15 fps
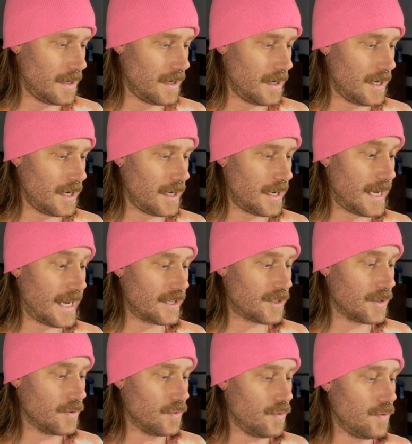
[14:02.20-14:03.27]
Yeah,
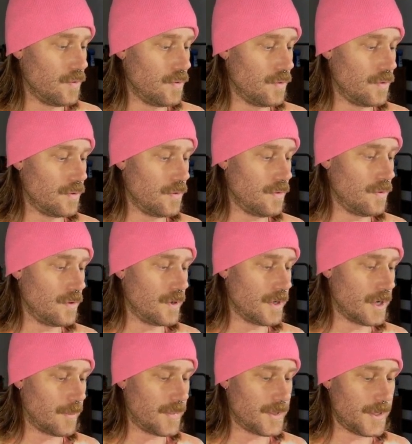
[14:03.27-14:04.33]
actually, ooh, good
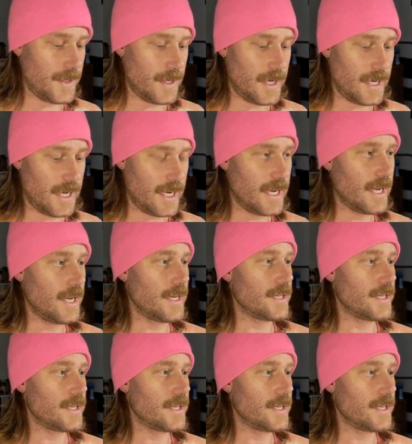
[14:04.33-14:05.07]
opportunity.